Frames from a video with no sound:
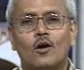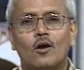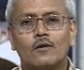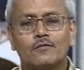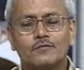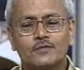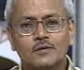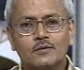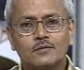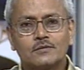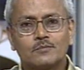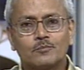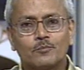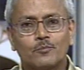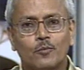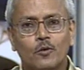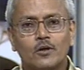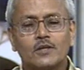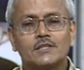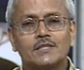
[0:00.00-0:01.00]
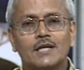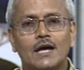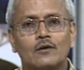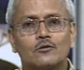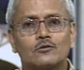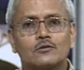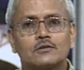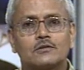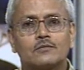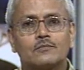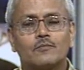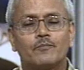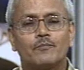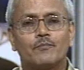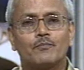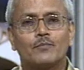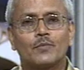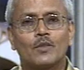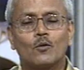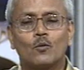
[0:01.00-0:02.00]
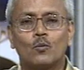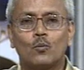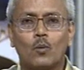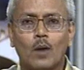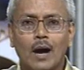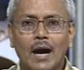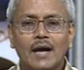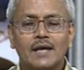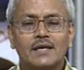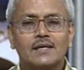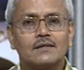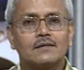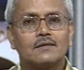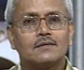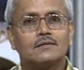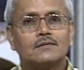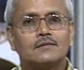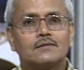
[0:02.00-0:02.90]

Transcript: often point out why